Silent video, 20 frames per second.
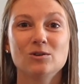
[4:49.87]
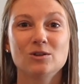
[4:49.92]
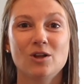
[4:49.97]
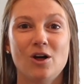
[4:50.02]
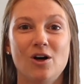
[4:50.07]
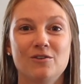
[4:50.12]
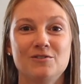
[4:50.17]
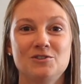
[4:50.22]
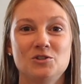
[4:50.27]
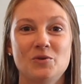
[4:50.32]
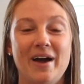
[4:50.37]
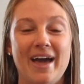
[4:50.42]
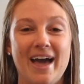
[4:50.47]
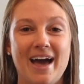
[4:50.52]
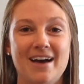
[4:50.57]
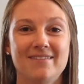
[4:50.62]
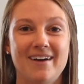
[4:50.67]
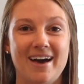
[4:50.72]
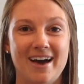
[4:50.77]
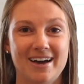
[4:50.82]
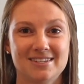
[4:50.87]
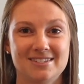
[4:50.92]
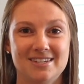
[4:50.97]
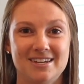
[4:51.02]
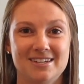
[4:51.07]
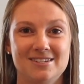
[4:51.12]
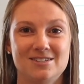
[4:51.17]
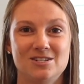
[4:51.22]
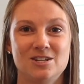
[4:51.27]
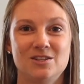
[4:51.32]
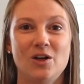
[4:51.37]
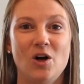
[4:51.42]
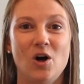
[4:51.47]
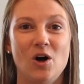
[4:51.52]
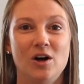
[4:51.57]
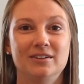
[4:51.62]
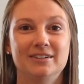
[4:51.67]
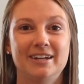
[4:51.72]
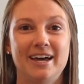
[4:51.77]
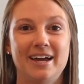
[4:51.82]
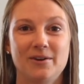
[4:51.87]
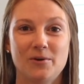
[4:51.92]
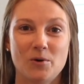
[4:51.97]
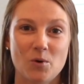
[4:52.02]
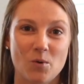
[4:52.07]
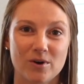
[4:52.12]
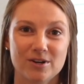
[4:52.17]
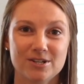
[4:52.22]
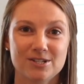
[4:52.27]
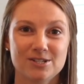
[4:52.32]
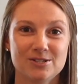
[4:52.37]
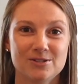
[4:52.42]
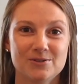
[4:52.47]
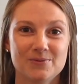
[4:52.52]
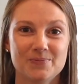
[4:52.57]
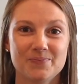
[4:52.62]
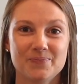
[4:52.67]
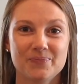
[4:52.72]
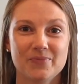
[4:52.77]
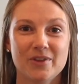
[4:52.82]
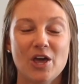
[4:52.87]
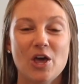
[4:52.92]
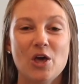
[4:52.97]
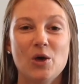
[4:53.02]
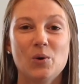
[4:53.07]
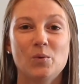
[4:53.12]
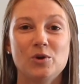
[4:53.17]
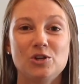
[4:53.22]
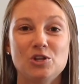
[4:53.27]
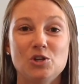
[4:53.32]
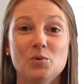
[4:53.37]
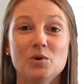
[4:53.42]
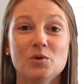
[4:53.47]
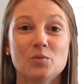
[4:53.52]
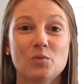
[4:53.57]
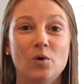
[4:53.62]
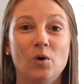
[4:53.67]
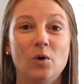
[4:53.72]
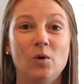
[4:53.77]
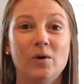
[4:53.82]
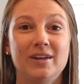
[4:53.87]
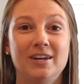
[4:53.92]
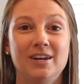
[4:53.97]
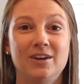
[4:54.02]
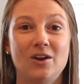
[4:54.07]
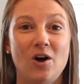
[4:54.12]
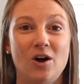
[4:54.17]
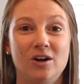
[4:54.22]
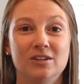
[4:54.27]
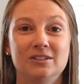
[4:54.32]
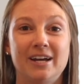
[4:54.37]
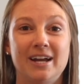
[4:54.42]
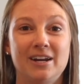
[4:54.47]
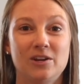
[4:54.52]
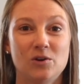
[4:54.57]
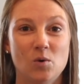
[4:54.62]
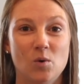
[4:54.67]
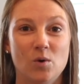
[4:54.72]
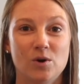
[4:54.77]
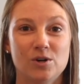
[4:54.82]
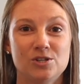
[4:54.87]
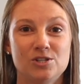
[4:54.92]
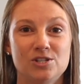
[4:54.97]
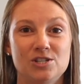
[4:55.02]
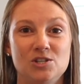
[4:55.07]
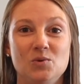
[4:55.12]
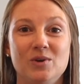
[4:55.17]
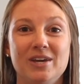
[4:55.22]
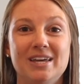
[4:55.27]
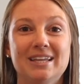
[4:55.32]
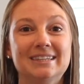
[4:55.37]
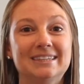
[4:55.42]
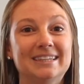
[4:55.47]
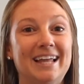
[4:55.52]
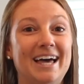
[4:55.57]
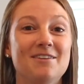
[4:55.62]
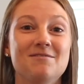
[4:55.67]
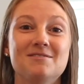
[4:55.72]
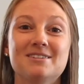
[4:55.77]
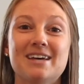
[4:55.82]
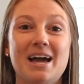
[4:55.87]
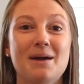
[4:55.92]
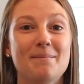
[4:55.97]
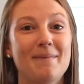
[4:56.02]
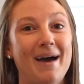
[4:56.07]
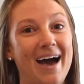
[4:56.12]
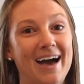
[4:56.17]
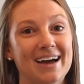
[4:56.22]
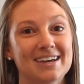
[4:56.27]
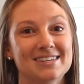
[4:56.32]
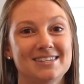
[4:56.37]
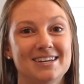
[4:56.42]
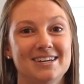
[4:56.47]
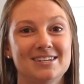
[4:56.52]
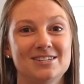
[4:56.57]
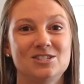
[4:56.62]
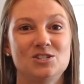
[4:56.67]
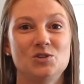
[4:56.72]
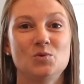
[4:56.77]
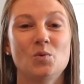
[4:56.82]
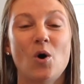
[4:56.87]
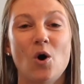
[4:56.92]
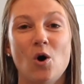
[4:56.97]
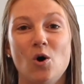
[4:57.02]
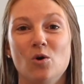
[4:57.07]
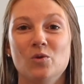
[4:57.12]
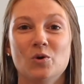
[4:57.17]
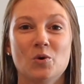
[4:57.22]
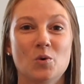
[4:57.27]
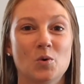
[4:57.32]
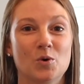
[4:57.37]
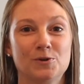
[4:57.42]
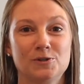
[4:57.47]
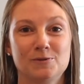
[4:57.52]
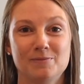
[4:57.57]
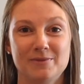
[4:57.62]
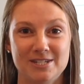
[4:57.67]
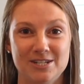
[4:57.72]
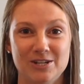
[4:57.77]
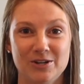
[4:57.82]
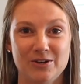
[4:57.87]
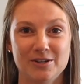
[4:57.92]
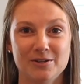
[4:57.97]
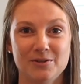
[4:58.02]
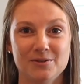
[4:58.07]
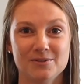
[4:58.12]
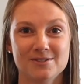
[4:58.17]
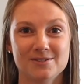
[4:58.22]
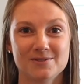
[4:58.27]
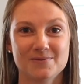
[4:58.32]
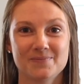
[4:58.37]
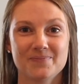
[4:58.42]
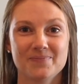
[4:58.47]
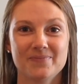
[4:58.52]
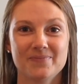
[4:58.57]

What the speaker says: long do I have access to the online course? When you enroll in an online course, you get lifetime access to all the course materials.